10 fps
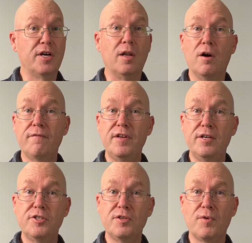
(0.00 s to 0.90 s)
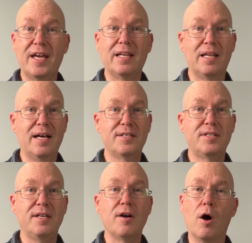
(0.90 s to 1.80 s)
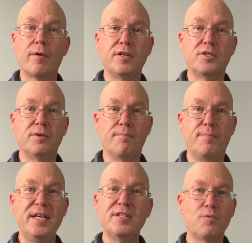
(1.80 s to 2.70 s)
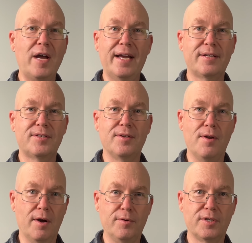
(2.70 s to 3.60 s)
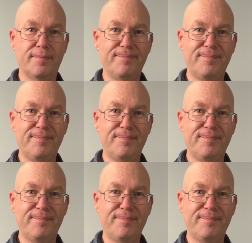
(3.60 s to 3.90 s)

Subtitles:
a long finish with a lasting orange beeswax note.